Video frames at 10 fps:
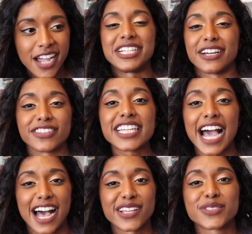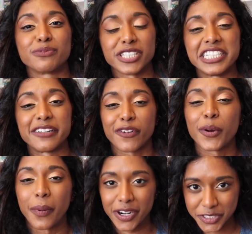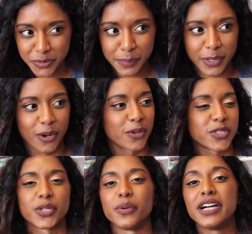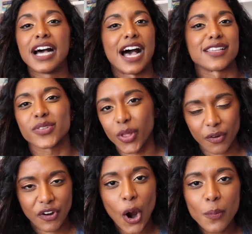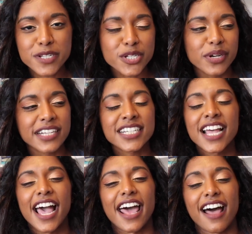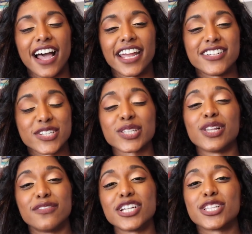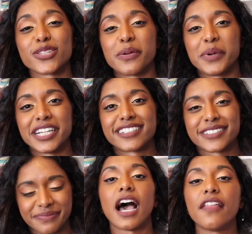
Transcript: It definitely has some really difficult parts to it, but it also has a lot of hope to it, and I just loved it so much.